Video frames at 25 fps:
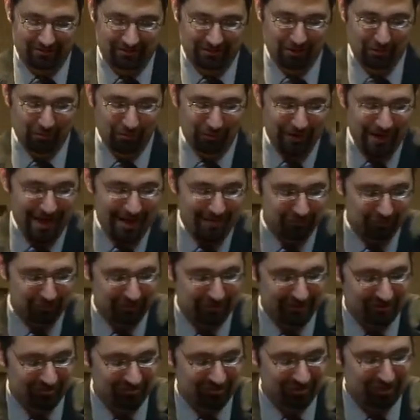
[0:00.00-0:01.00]
They won't have a
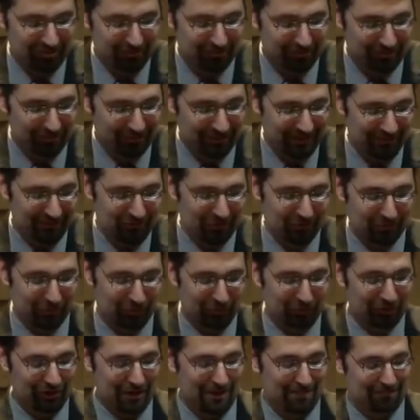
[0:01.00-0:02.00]
reason to believe your
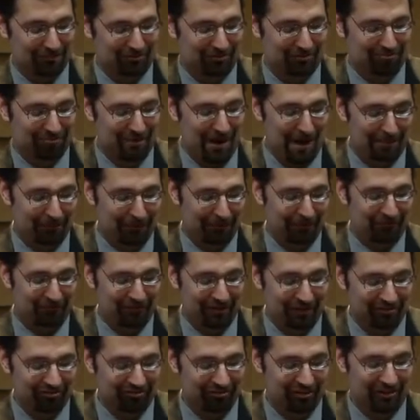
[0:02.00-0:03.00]
moral compass is properly
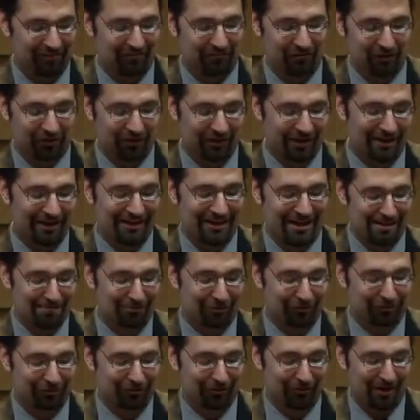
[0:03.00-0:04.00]
functioning if you're
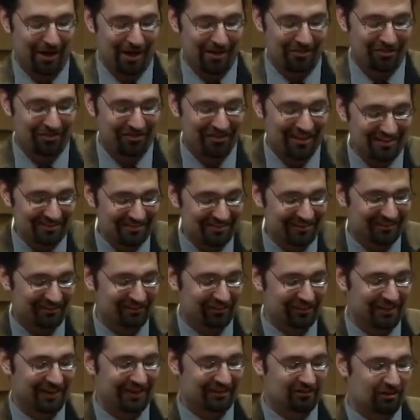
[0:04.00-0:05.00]
unable to
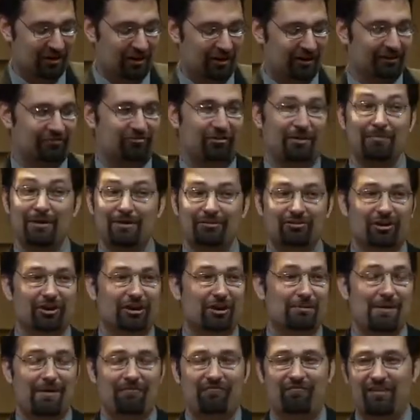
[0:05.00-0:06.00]
authentically acknowledge. I'm not
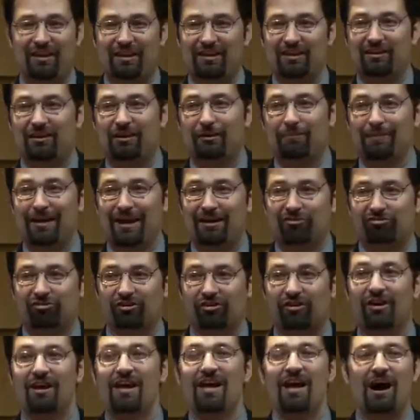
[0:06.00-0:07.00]
talking about faking
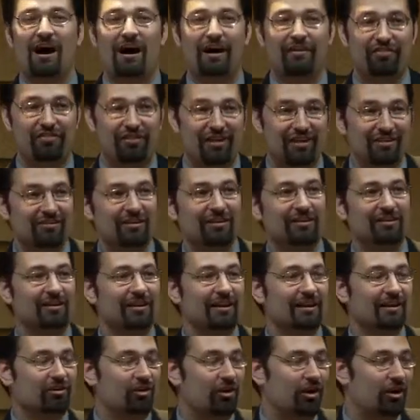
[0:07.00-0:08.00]
compassion.
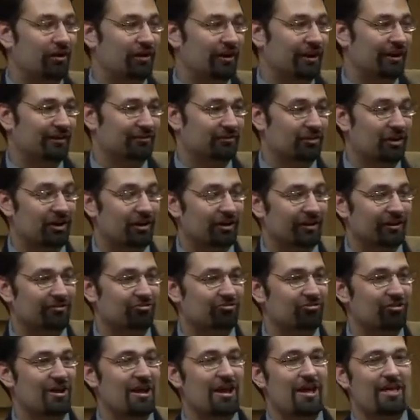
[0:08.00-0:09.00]
Authentically
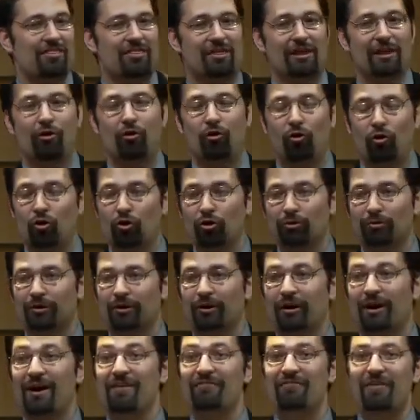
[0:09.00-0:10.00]
acknowledge the
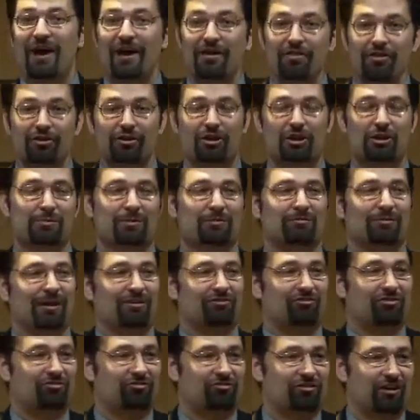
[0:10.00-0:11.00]
horror of other human
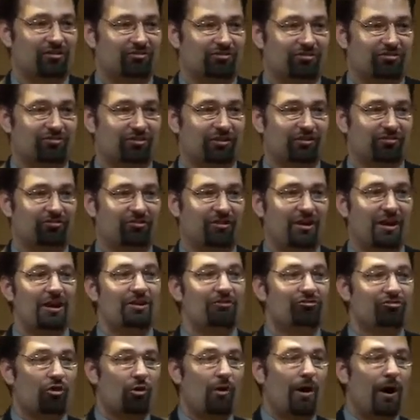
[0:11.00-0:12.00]
rights injustices.
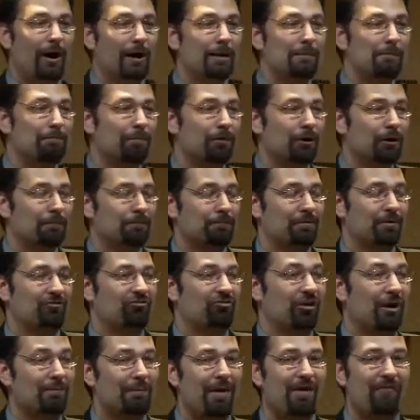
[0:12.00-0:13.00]
So on
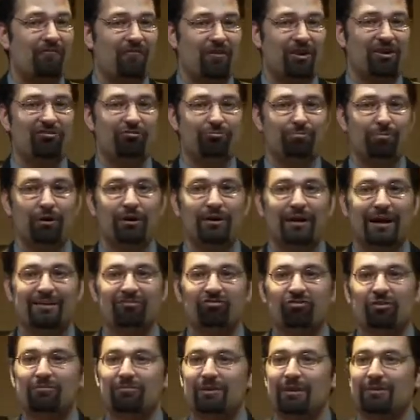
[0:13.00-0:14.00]
purpose, on my Facebook, I
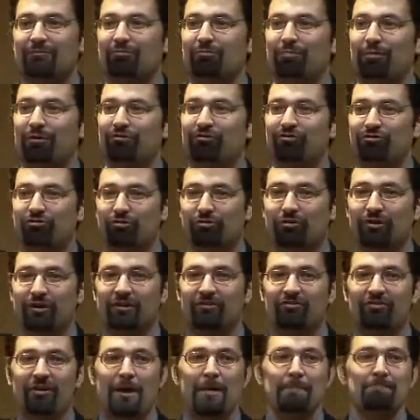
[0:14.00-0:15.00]
sometimes post
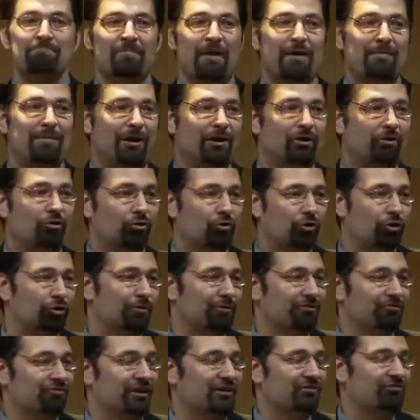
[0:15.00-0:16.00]
stories about how
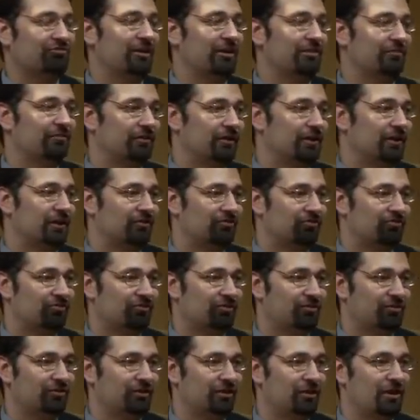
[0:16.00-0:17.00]
horrible sex slavery
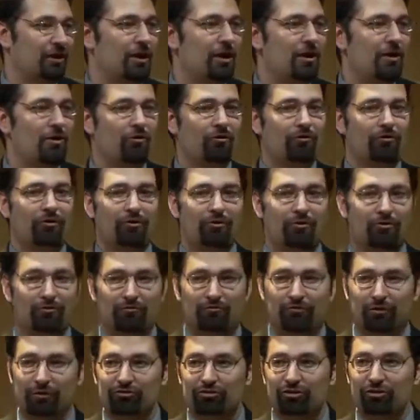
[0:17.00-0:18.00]
is.
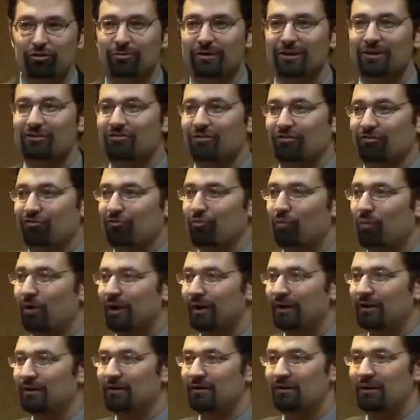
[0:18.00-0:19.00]
For two reasons.
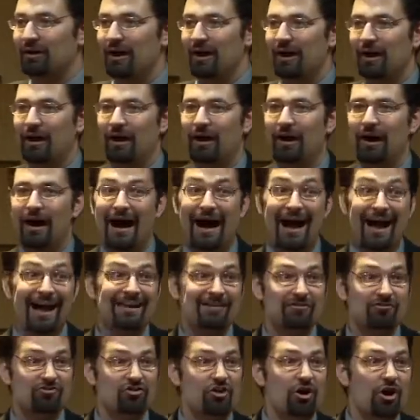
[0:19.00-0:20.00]
One,
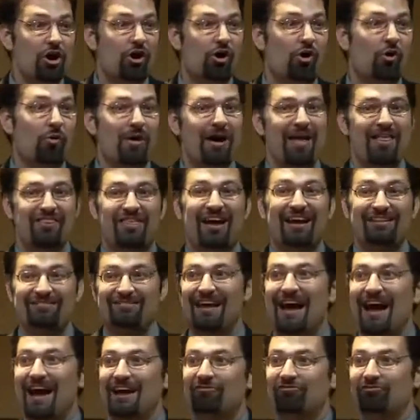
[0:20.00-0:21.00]
I know
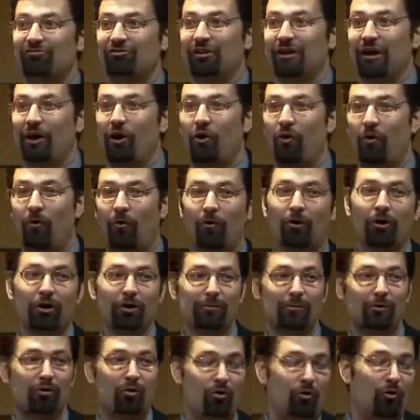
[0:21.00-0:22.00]
that's actually a
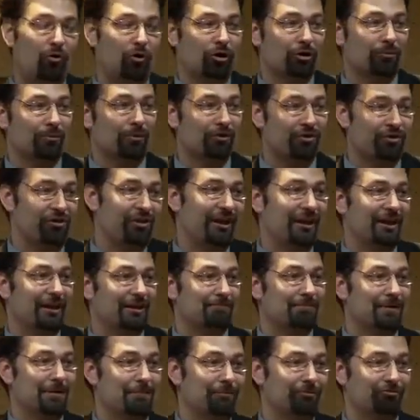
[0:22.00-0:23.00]
horrible, horrible thing
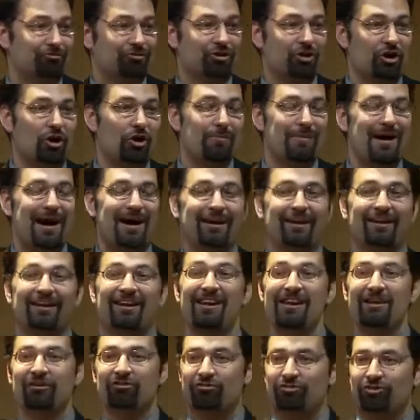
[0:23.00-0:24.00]
and people should know about it.
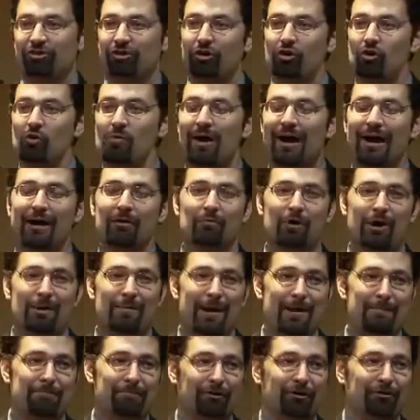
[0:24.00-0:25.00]
Two, I want
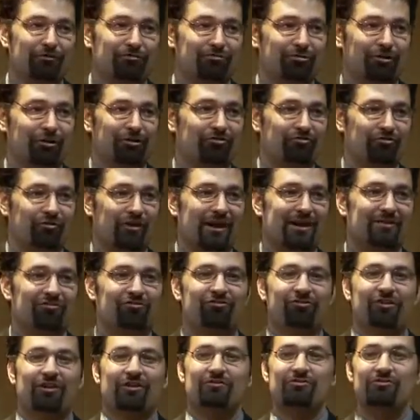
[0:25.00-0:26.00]
my pro-choice
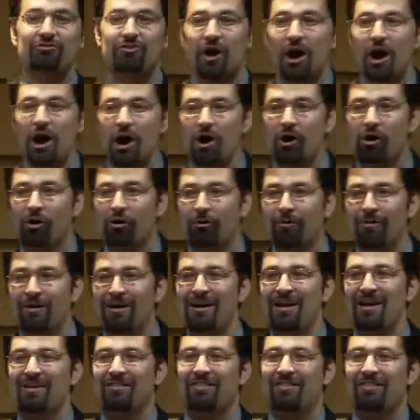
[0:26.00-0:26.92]
friends to know